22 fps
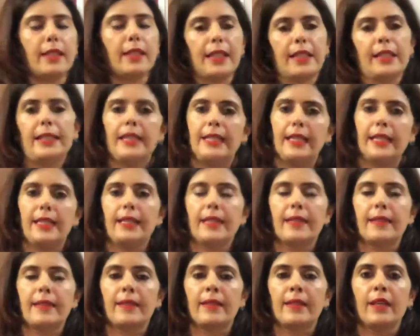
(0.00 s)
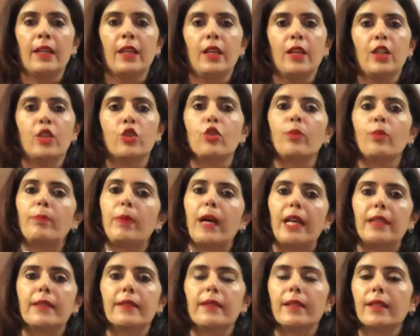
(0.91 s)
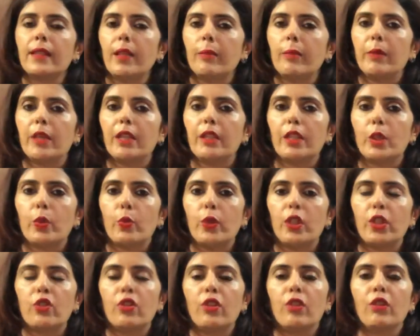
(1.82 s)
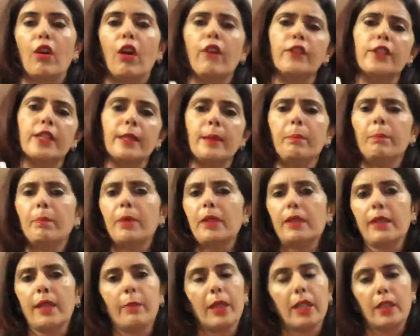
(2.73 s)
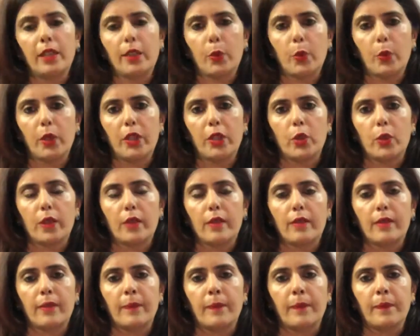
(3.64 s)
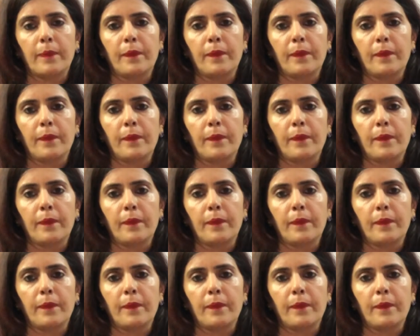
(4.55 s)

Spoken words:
techniques to balance a chemical equation of simple chemical equations.